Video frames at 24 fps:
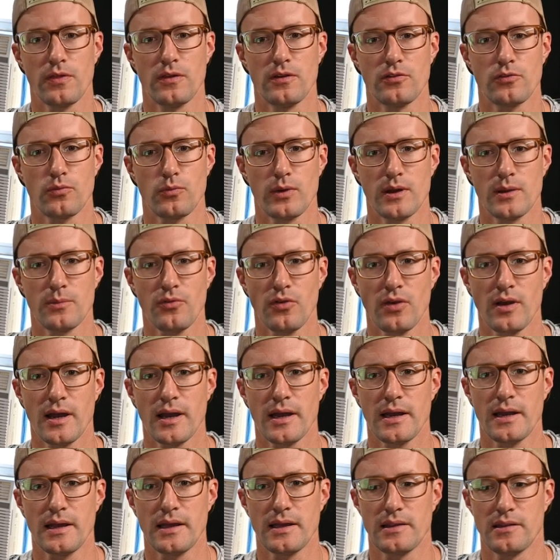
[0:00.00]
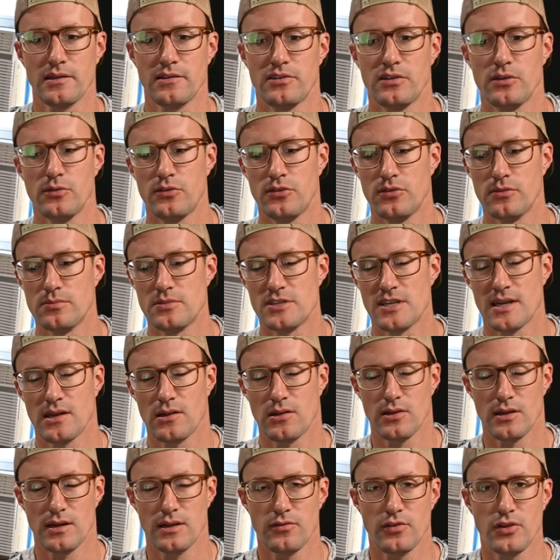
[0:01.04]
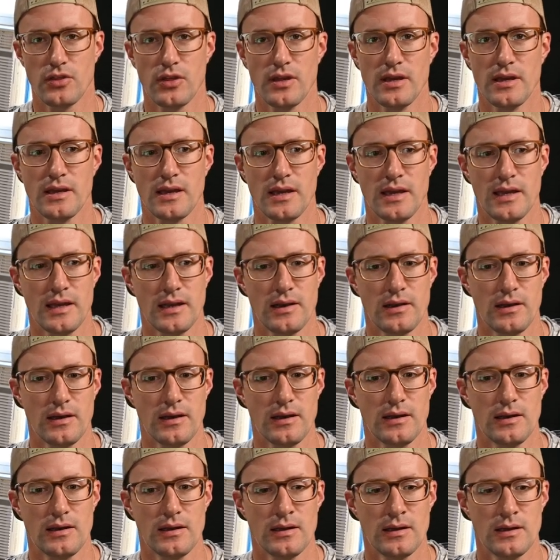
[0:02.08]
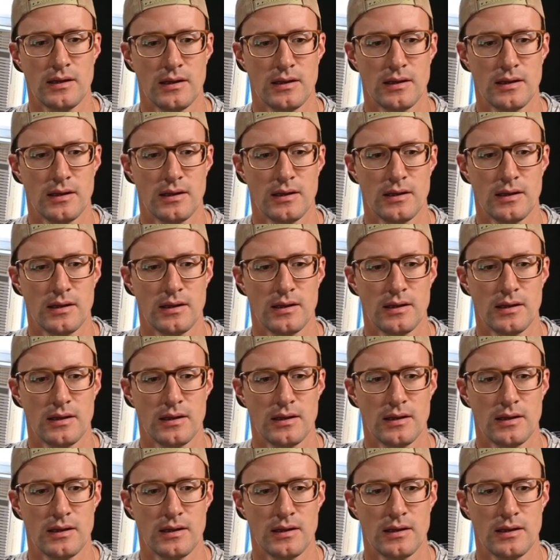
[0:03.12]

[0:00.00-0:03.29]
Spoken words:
this website and this YouTube channel and everything. And